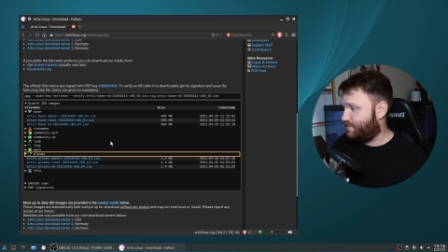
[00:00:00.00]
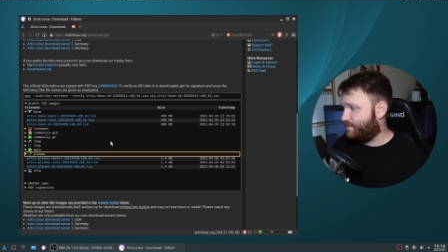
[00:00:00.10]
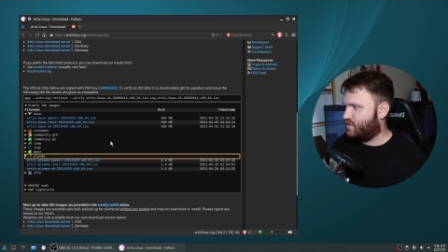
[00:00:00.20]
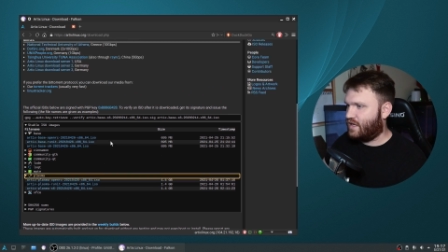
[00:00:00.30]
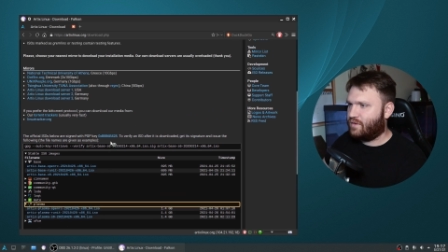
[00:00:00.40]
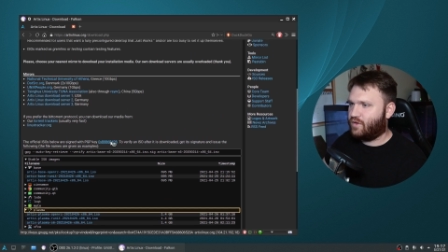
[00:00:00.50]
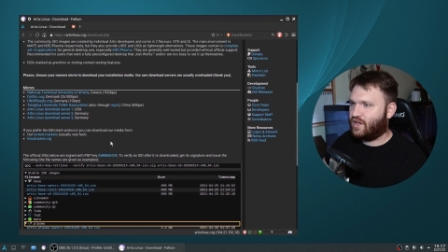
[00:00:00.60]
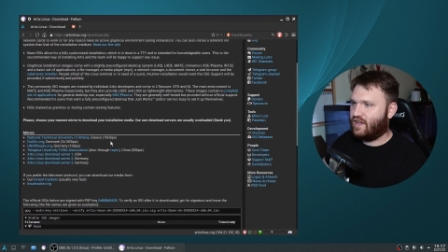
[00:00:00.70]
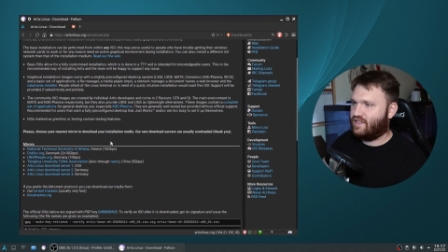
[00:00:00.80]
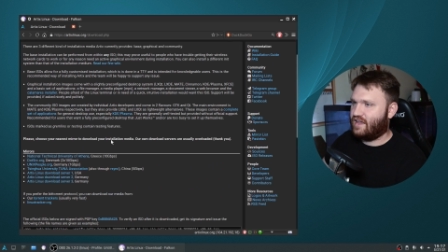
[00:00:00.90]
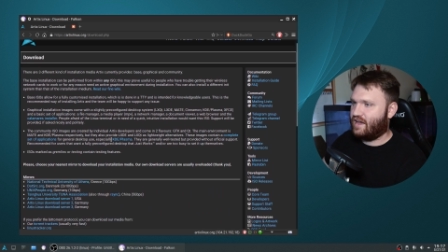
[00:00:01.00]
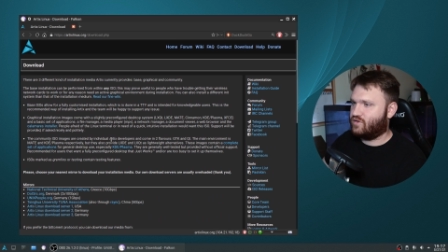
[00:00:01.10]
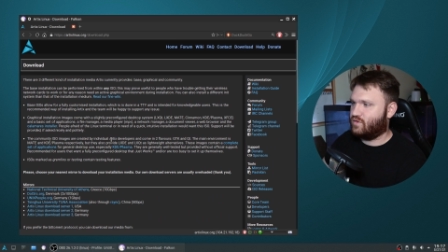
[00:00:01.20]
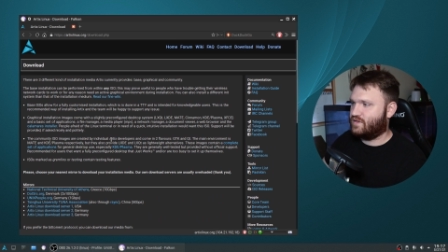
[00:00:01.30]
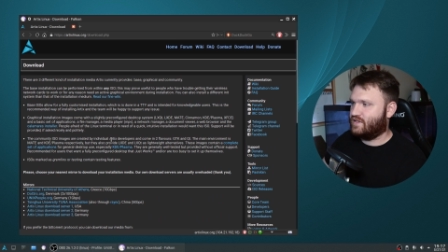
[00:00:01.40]
So now looking at the
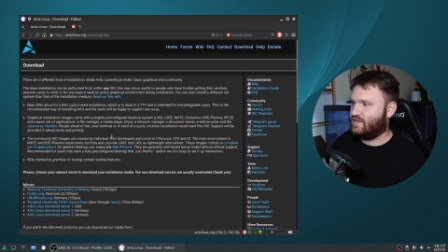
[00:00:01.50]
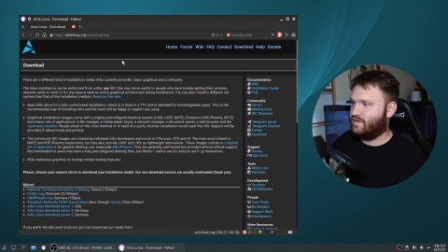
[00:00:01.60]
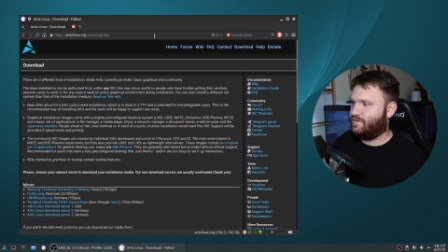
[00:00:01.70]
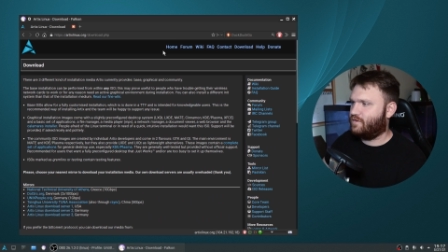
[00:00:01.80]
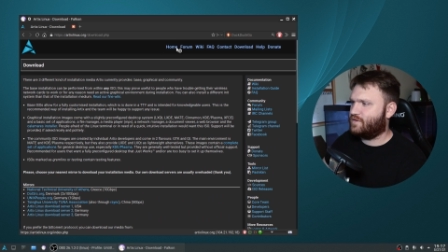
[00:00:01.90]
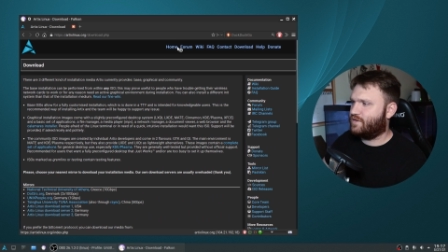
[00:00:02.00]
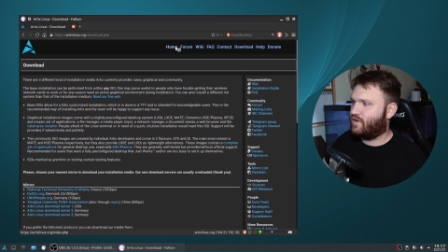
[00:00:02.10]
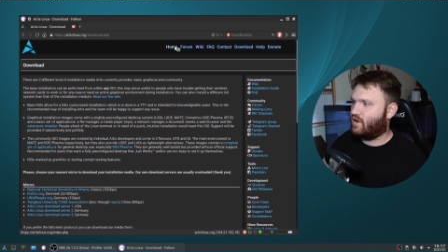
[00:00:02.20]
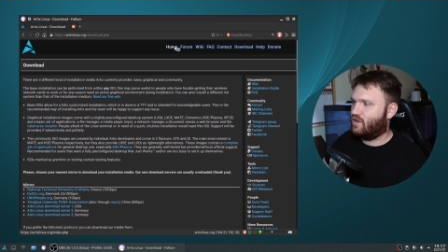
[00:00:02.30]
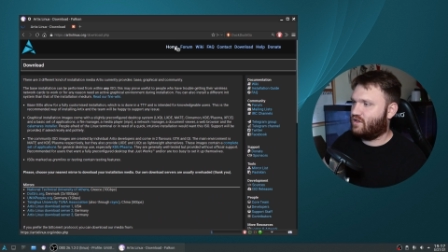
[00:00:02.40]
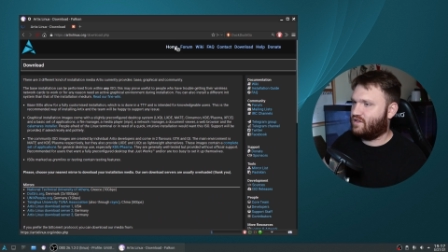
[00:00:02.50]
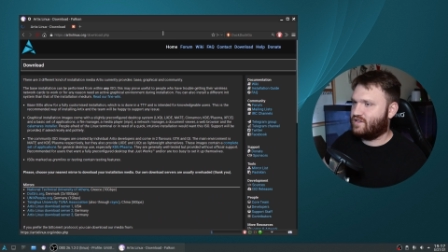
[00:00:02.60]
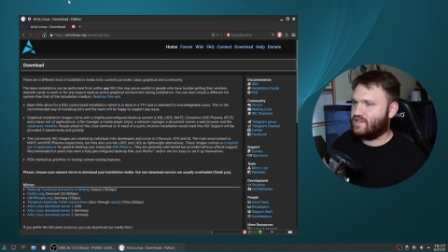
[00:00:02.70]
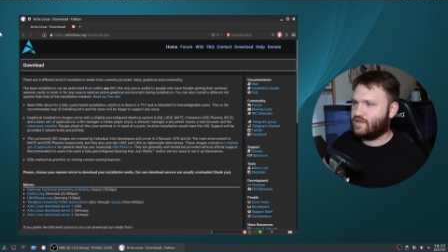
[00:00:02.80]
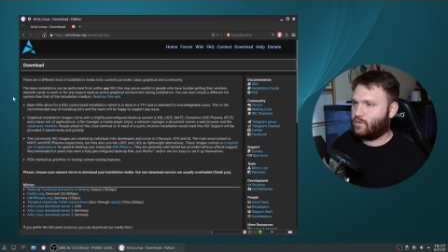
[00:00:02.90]
actual system, first of all,
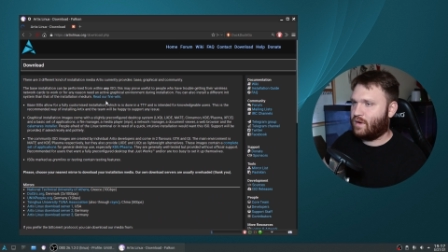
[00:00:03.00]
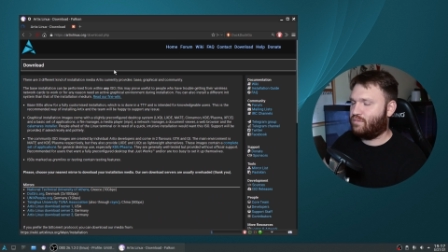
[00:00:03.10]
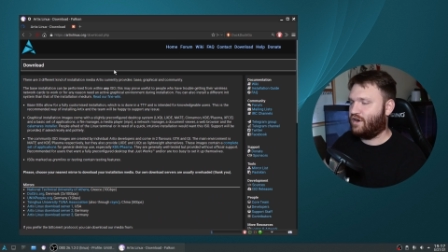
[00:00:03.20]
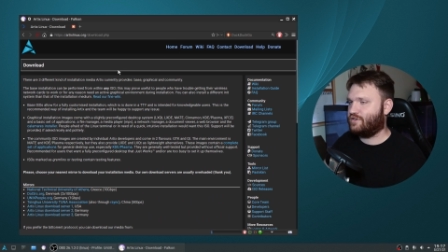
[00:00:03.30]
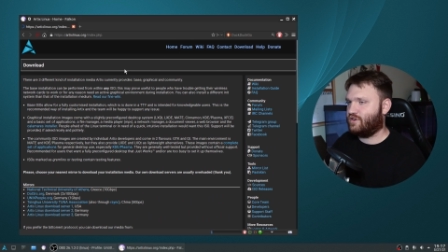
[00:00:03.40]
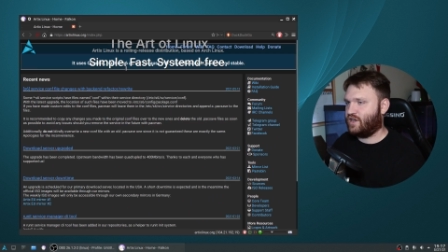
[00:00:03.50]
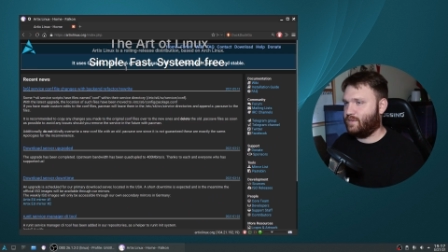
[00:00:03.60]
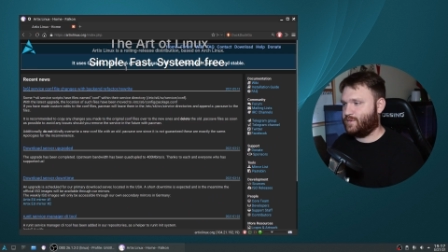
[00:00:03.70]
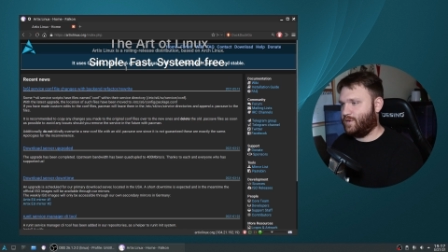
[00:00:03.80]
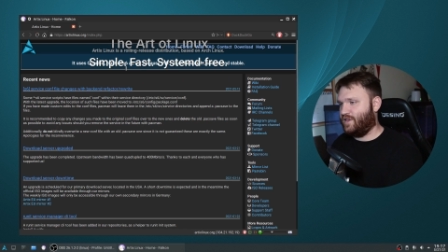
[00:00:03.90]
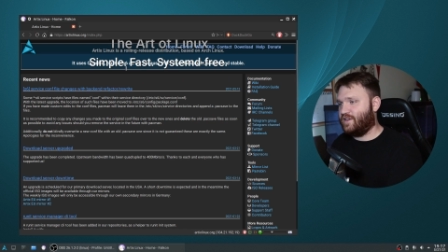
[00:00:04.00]
this is the web browser it comes with.